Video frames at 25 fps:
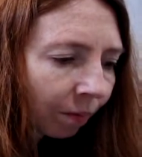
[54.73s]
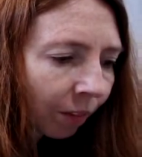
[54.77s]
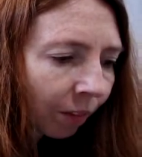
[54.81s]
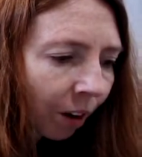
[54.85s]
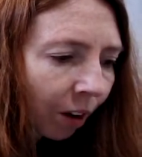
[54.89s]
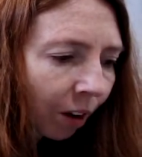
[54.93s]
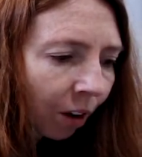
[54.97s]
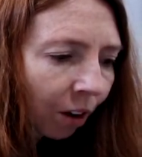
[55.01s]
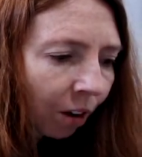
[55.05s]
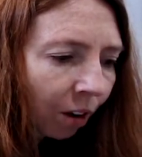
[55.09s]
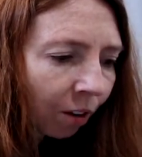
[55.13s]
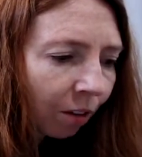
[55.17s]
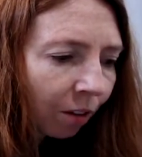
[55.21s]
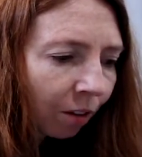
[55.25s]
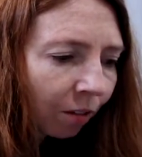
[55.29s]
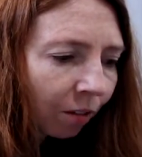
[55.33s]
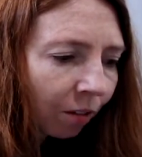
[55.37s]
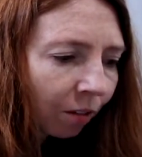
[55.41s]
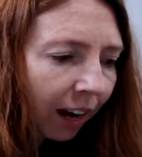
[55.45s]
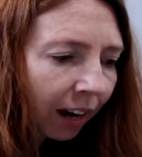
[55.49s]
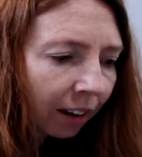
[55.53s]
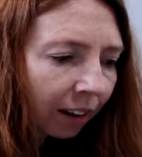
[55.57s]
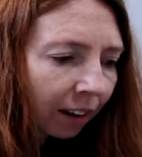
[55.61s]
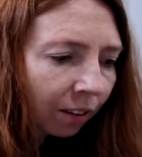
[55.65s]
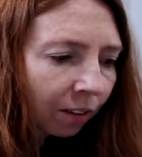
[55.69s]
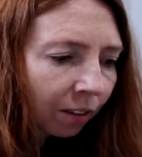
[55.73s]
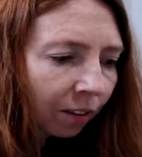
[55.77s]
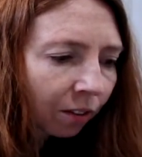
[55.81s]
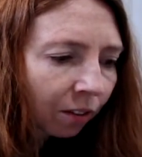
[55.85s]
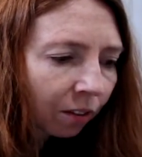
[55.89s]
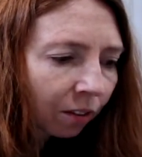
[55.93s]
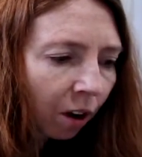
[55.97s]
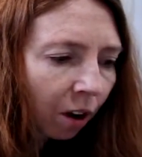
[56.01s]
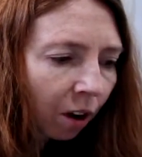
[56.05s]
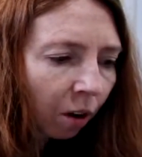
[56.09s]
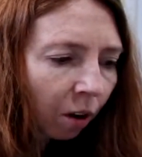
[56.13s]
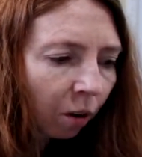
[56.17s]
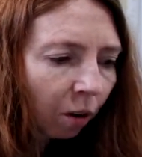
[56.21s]
All right,
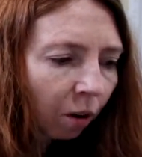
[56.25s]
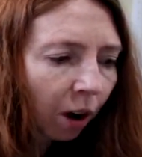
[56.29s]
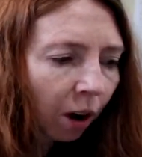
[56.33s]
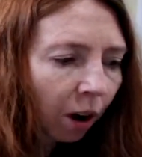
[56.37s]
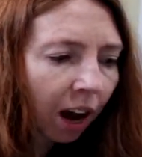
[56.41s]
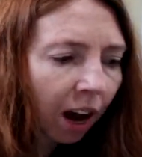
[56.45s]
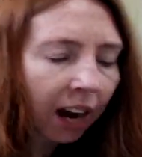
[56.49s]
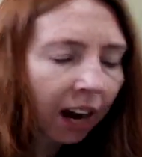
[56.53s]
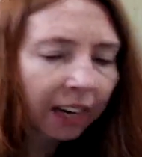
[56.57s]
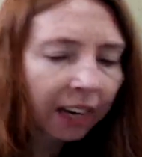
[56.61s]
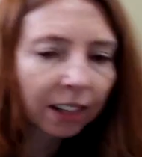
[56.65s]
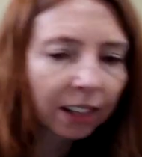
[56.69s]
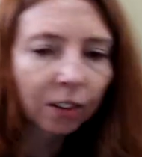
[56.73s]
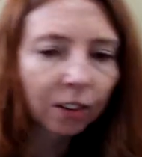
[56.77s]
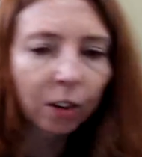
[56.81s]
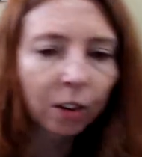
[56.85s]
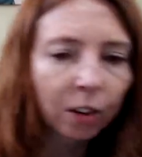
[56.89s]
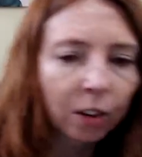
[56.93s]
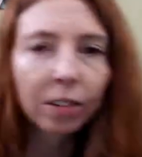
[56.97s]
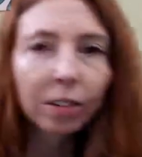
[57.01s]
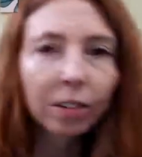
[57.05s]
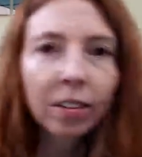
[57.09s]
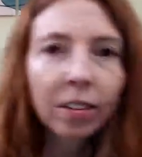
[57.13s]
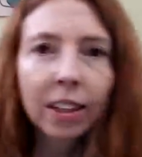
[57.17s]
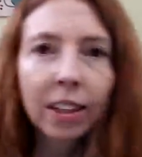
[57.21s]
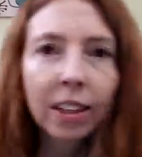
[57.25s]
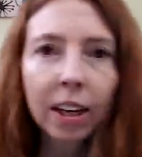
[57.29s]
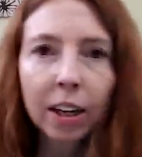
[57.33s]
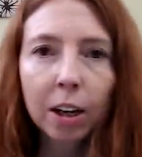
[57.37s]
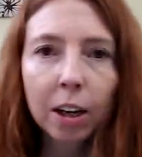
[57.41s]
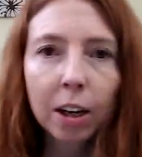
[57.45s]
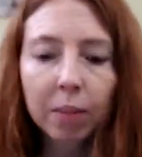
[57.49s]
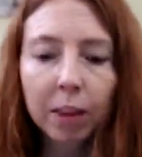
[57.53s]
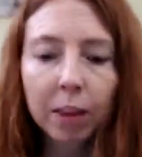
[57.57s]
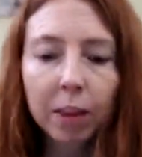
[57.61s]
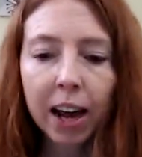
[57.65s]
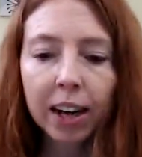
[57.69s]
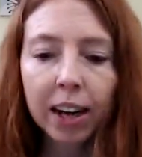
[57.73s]
so I don't see that
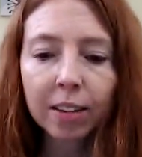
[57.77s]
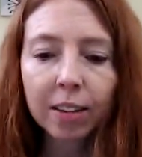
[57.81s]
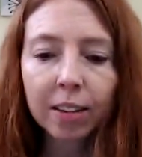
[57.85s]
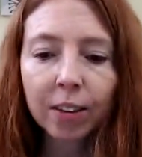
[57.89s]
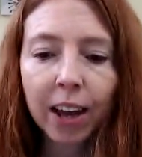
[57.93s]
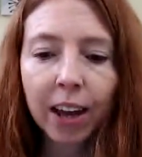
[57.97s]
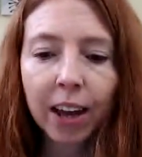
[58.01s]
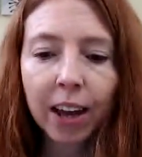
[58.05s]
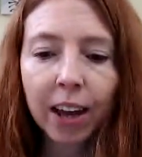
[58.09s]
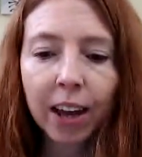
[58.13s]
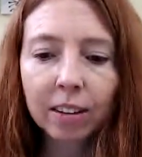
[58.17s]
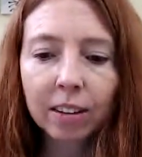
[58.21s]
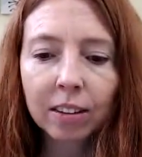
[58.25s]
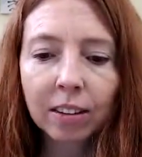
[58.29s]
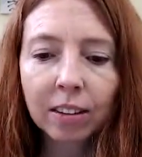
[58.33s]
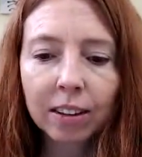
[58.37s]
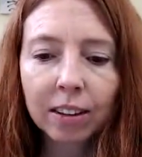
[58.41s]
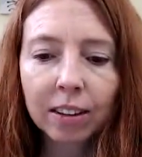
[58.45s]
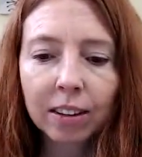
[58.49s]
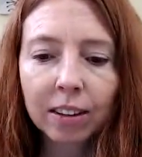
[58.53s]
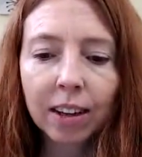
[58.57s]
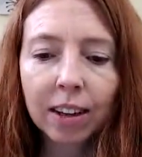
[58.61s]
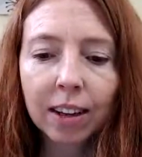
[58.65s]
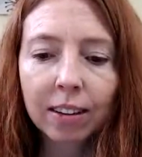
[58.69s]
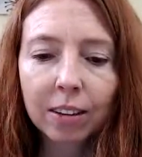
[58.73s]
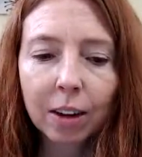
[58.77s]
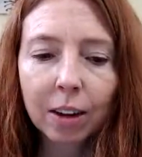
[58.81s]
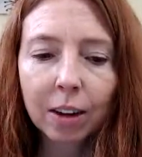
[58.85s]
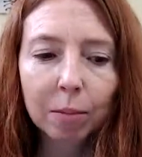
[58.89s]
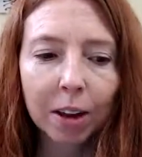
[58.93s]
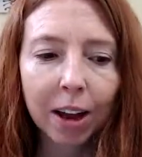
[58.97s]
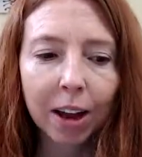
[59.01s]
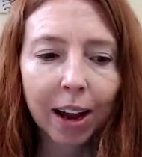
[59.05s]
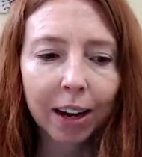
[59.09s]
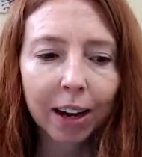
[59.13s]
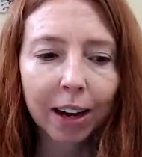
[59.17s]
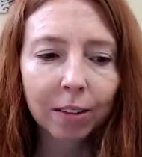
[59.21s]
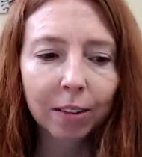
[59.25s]
I'm live yet. It says I'm
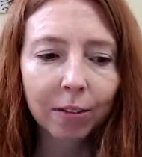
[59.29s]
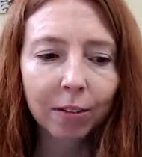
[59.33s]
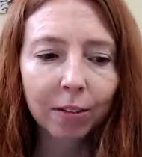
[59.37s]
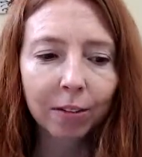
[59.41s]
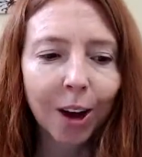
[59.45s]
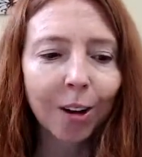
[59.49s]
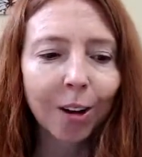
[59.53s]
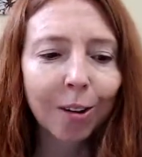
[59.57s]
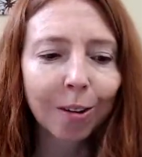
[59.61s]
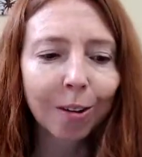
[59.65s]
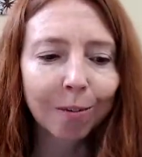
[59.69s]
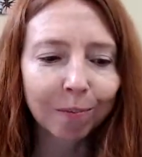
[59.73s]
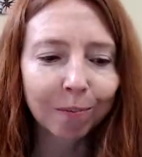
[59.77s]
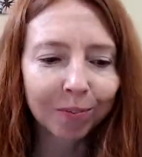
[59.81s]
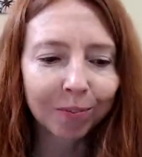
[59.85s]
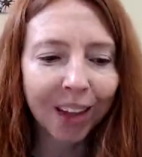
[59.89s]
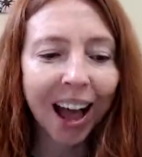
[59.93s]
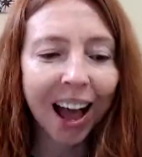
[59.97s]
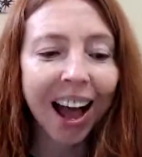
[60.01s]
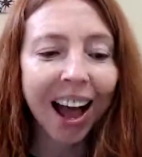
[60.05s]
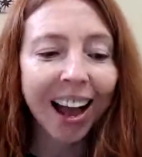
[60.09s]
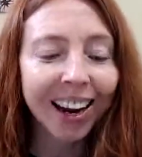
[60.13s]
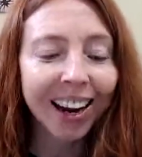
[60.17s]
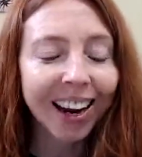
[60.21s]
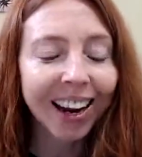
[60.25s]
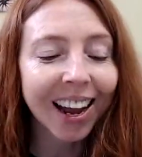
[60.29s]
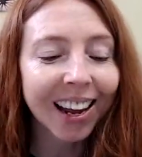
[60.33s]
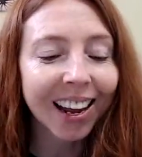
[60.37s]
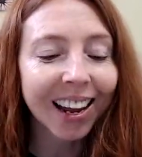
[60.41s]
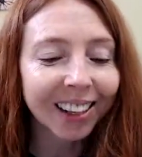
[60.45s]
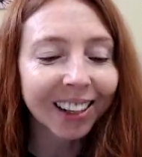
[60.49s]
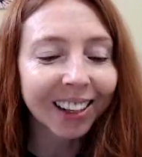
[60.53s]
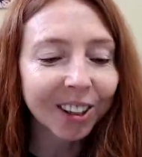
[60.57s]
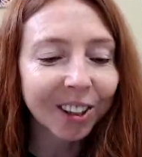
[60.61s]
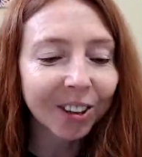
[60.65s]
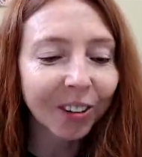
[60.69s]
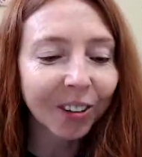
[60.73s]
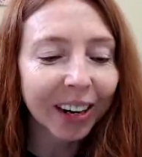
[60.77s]
live. Oh, hi,
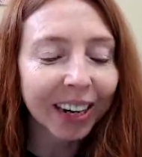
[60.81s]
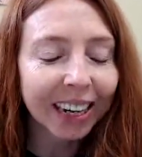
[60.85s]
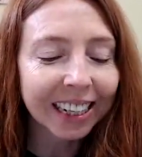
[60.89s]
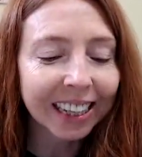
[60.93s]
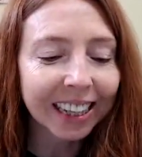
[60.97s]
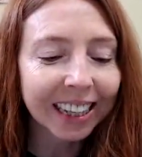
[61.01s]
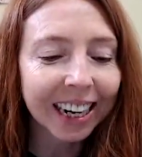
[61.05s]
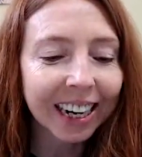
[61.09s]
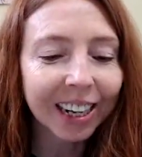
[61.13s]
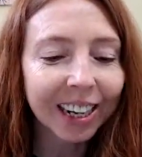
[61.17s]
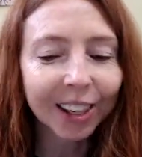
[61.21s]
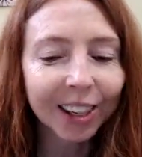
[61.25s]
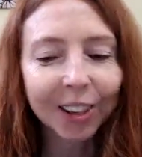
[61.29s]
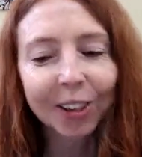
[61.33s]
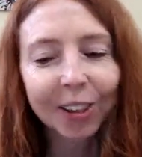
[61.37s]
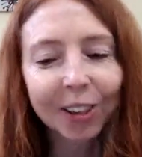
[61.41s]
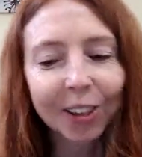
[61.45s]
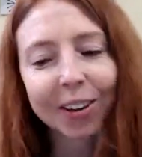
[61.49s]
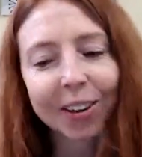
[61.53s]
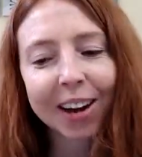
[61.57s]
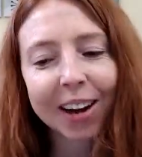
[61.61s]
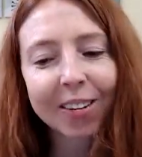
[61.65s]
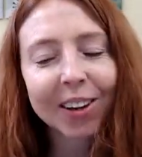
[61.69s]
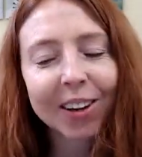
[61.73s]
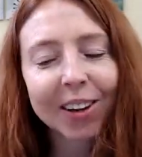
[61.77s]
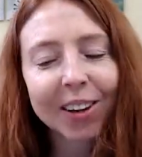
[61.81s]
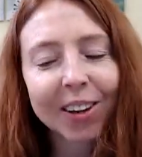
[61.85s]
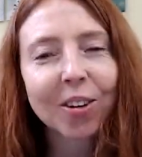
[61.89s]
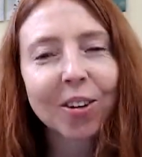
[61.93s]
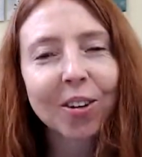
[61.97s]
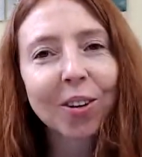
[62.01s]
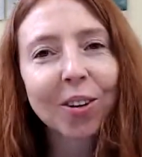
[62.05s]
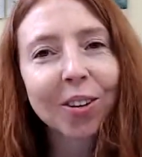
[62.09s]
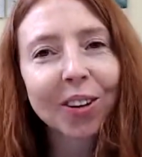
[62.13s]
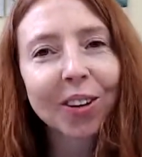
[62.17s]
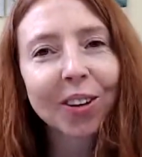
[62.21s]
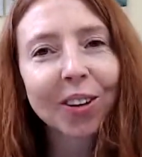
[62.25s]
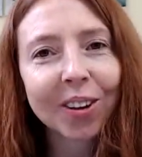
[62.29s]
Ellen. Great, thank you. Now I know
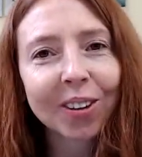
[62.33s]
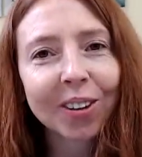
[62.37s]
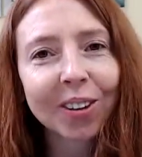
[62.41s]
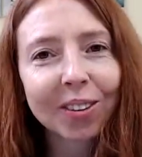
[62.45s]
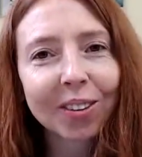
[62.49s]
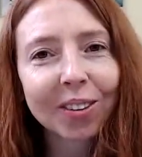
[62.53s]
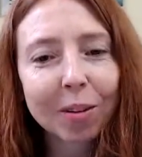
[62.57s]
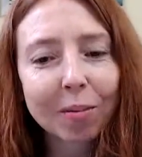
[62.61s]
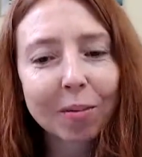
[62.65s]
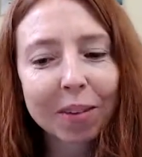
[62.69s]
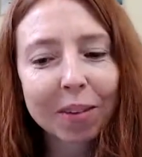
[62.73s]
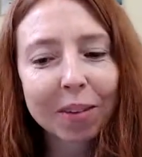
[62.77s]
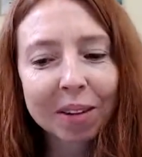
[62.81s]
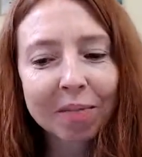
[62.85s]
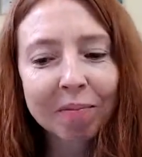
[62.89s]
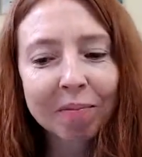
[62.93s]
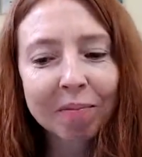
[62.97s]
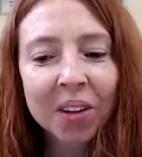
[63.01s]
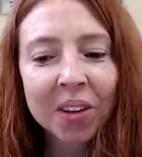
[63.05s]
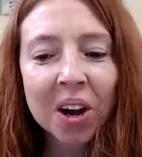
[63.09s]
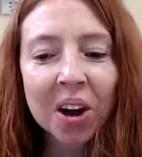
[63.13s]
you can all see me.